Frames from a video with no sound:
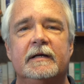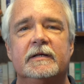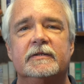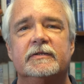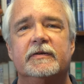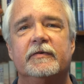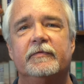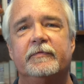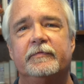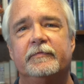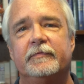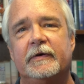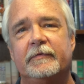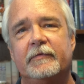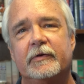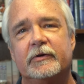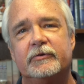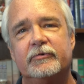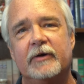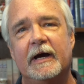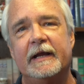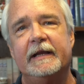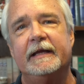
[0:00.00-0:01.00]
So, and
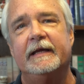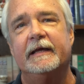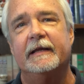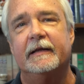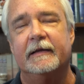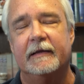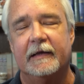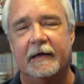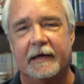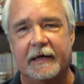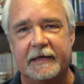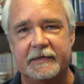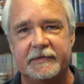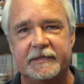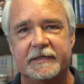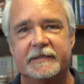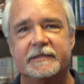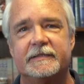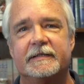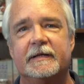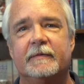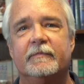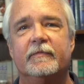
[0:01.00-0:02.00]
they're trying to get a
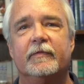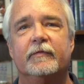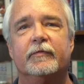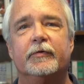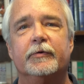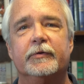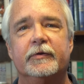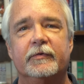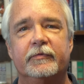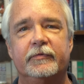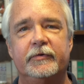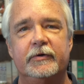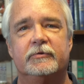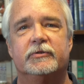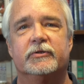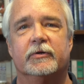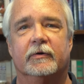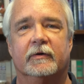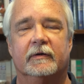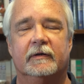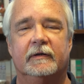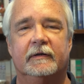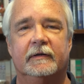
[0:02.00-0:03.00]
system for the
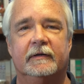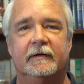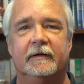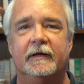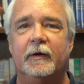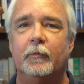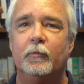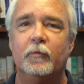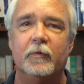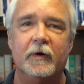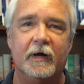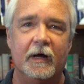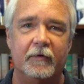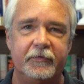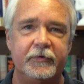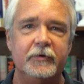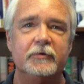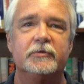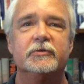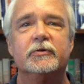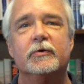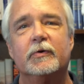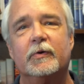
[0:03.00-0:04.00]
future, a
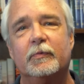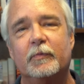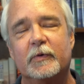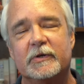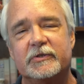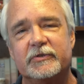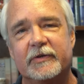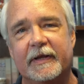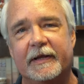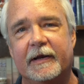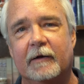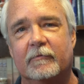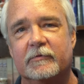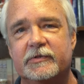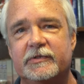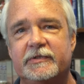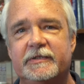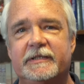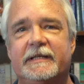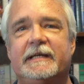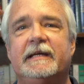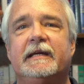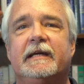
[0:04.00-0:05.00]
future in which they don't
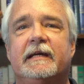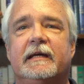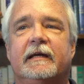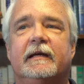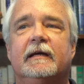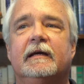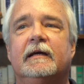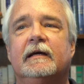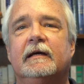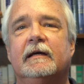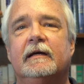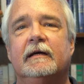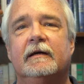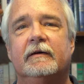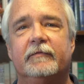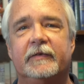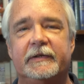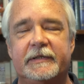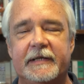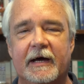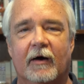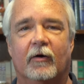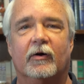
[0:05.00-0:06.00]
see
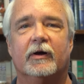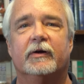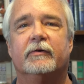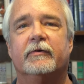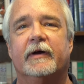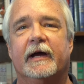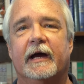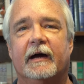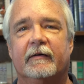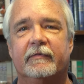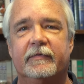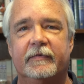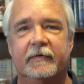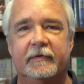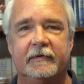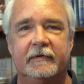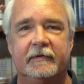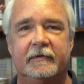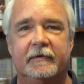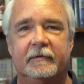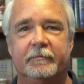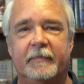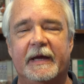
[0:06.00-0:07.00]
the telegraph,
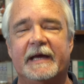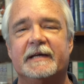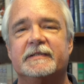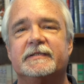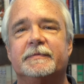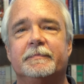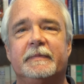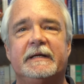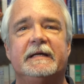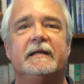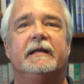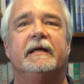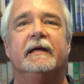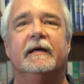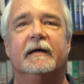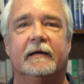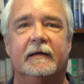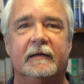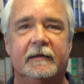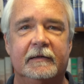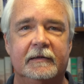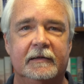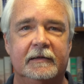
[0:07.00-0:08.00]
mass
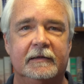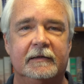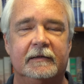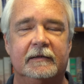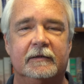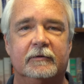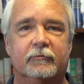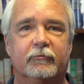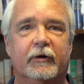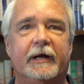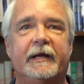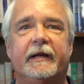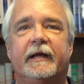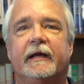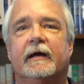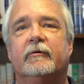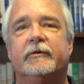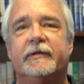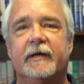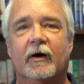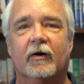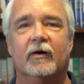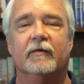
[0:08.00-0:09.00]
media,
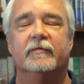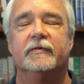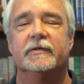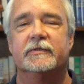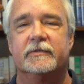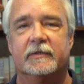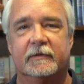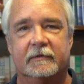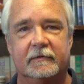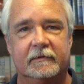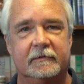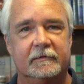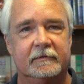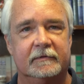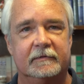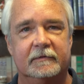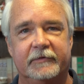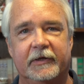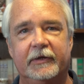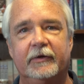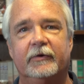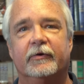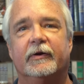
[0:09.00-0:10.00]
radio, television,
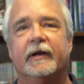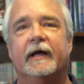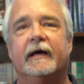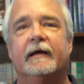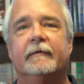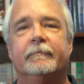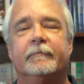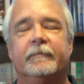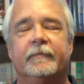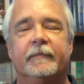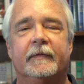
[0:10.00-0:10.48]
the internet.